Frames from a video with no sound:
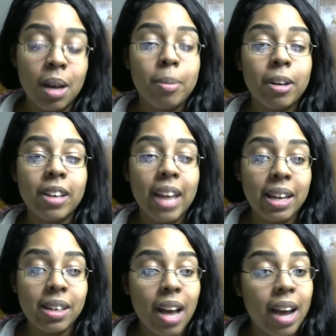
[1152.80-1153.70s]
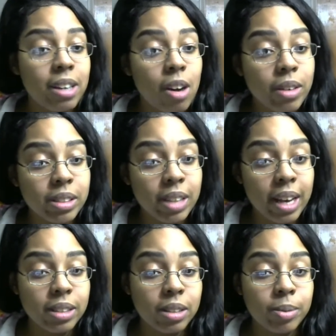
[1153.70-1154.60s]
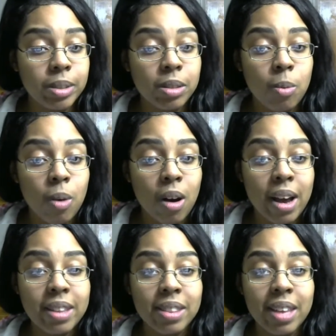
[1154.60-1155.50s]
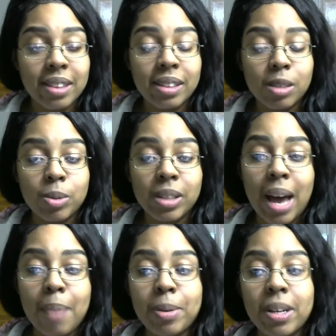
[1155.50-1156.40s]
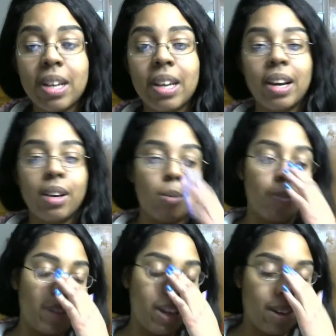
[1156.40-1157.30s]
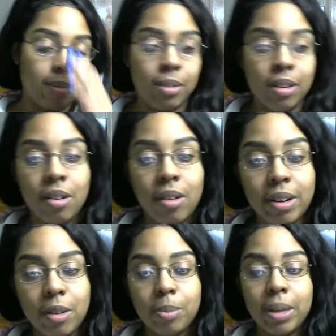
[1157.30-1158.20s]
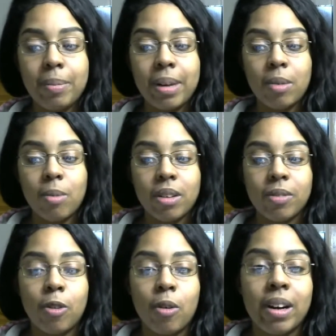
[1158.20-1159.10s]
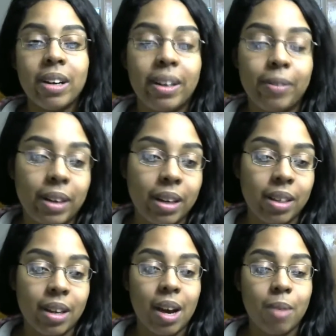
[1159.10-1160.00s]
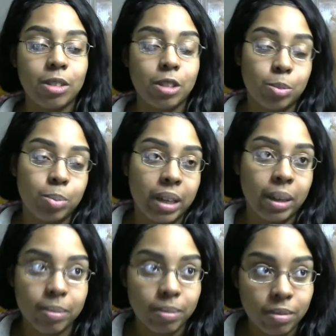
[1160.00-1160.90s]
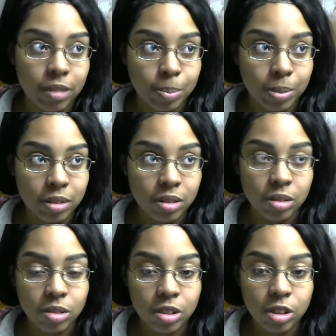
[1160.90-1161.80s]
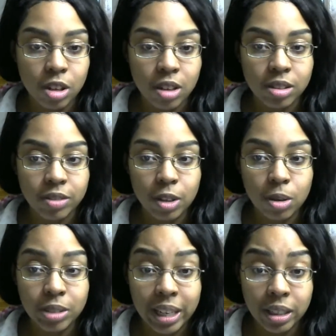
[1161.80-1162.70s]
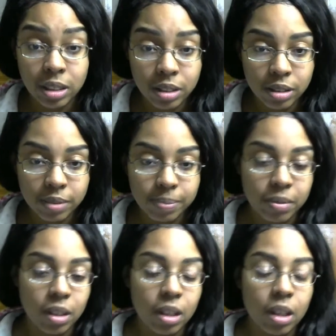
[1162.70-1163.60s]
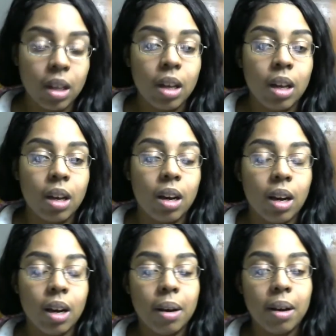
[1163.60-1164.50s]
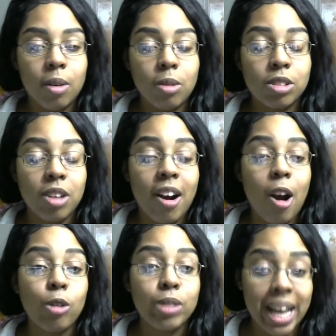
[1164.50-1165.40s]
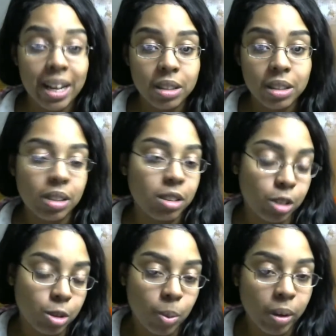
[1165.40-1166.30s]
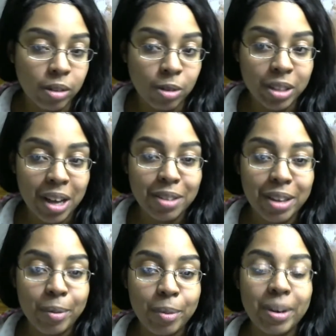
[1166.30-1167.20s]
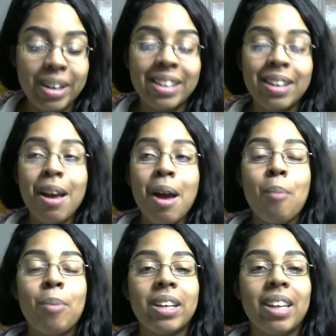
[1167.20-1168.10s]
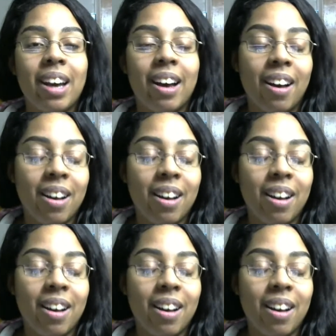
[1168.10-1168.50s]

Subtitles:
But again, I know exactly the reason why that this was happening, and I don't blame anyone for it. If anything, I would just blame the person who's in charge of the hotels. Hotel. It's just one hotel that we were in. But yeah,